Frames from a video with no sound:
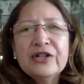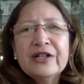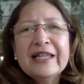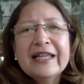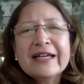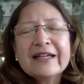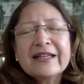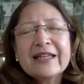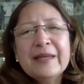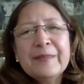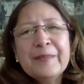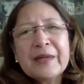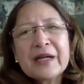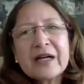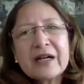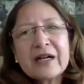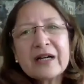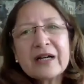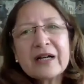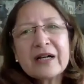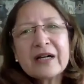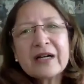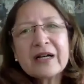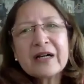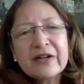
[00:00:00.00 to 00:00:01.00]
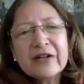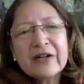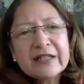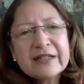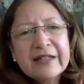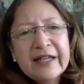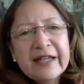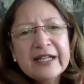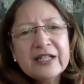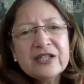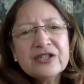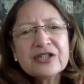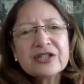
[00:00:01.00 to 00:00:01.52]
like keeping our
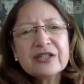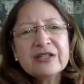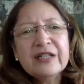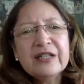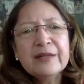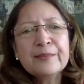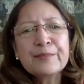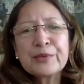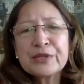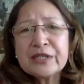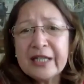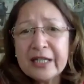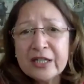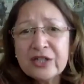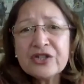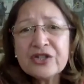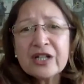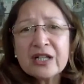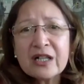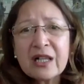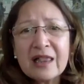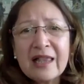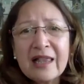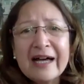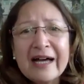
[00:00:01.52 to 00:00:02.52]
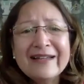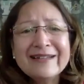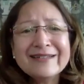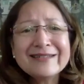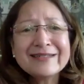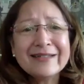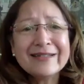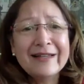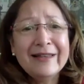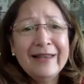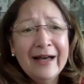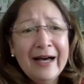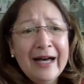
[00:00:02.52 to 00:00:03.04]
engaged and potential clients
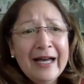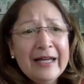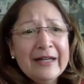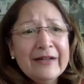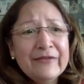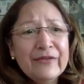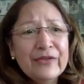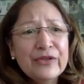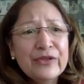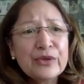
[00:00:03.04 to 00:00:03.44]
alive